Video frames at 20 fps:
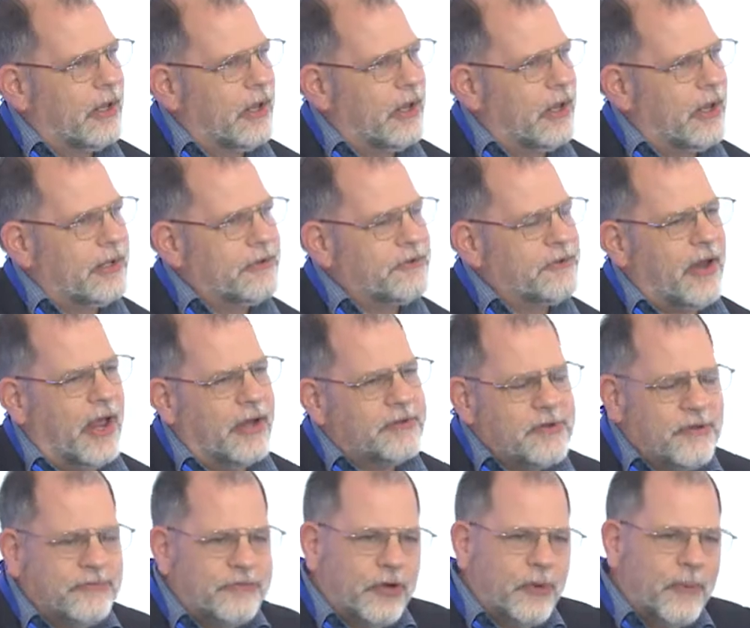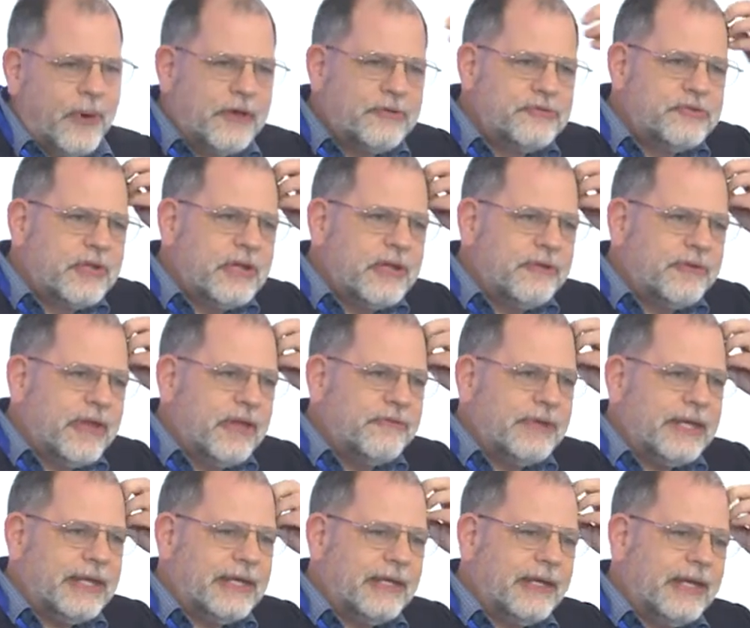It's not just a question of
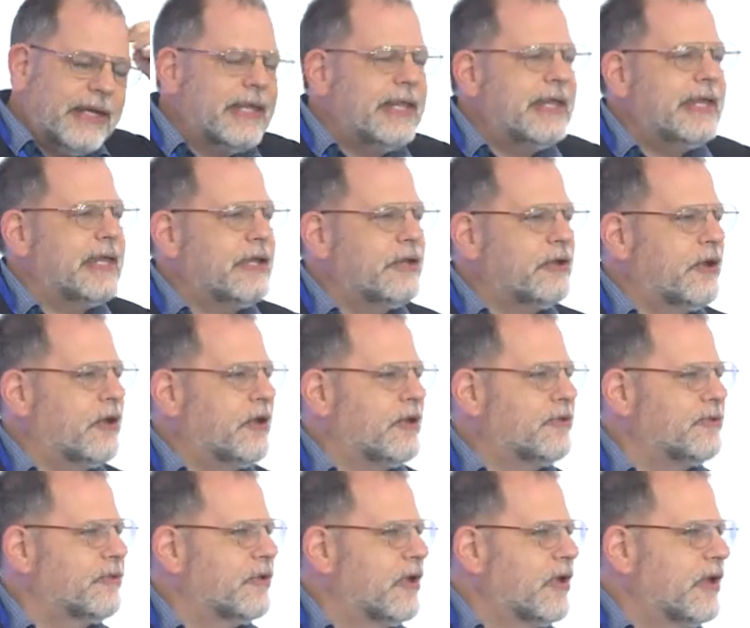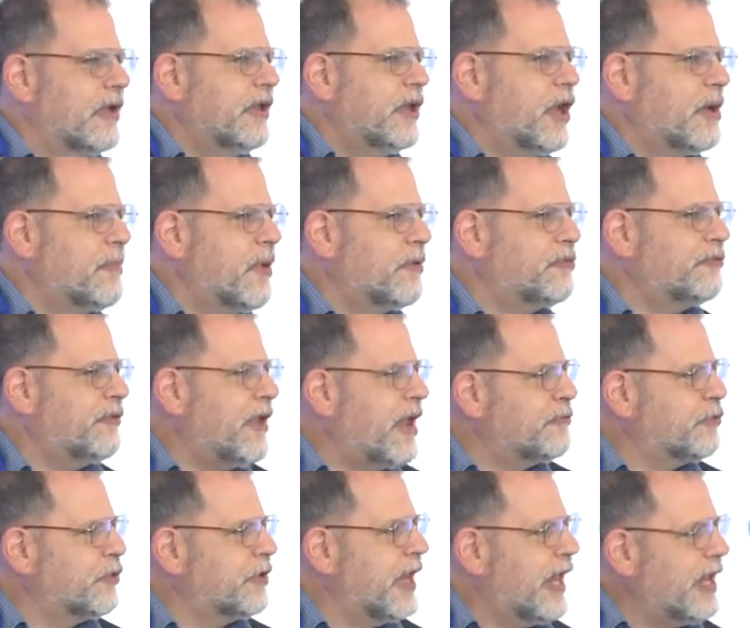giving Indian goods, most
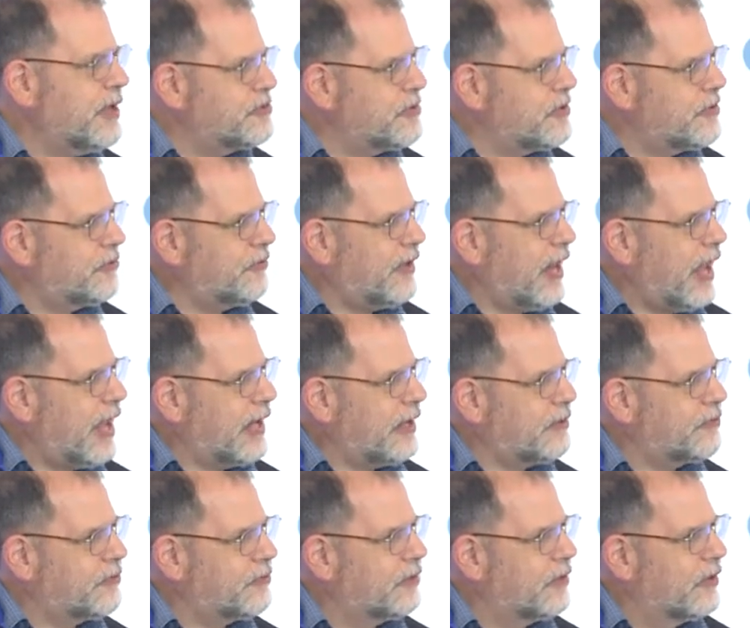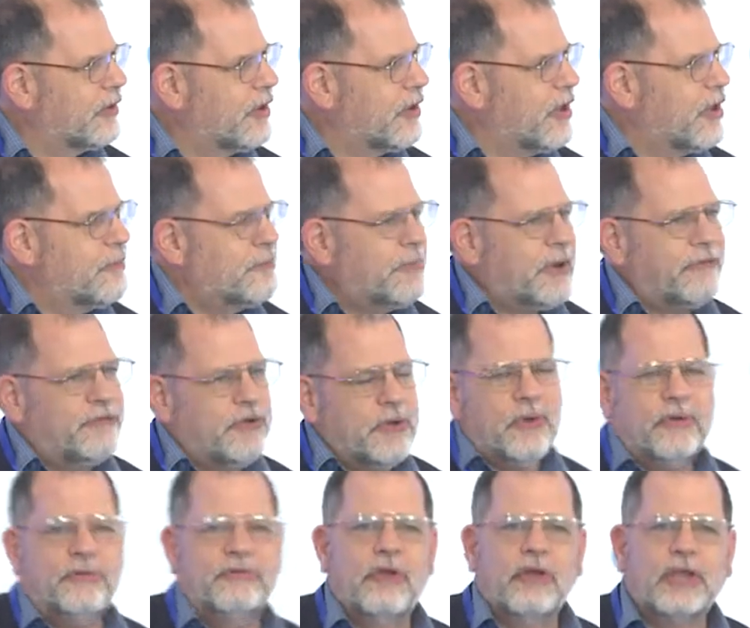favored nation status, but if you
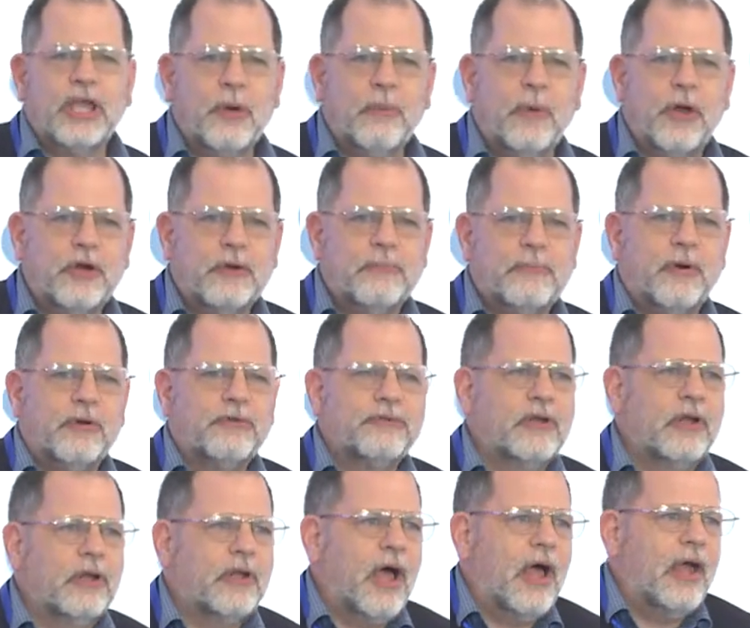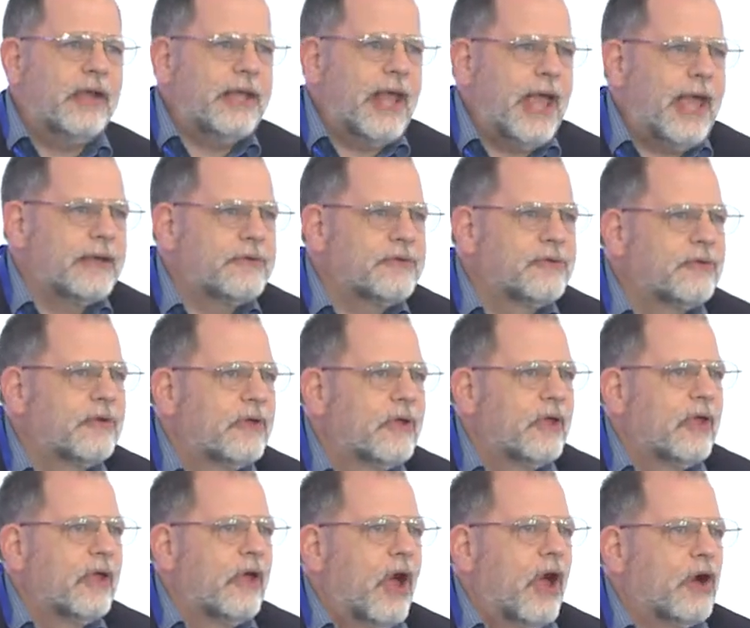just look at what are personal contacts
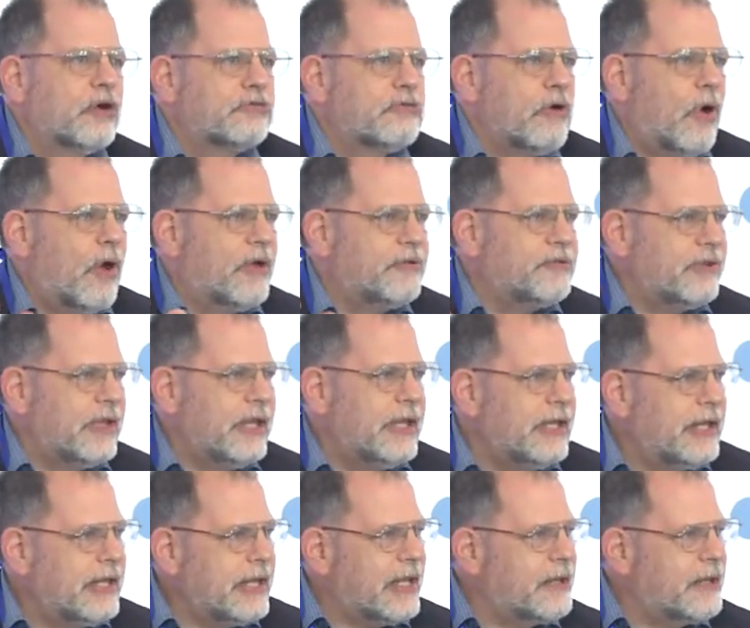across India